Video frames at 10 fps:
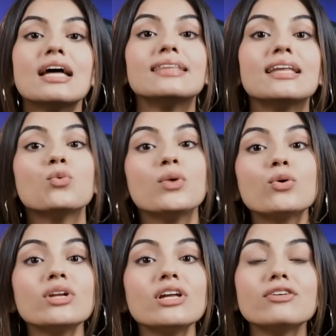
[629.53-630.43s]
Then we
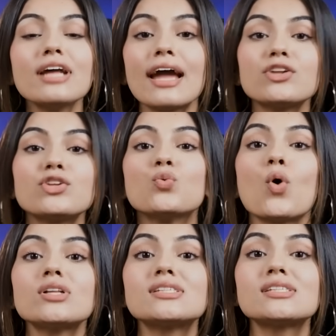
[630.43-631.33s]
could even head
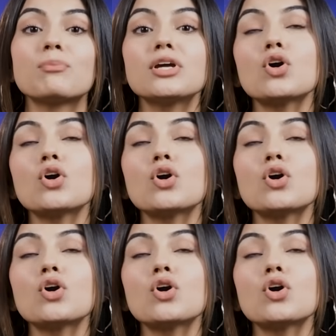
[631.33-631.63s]
towards something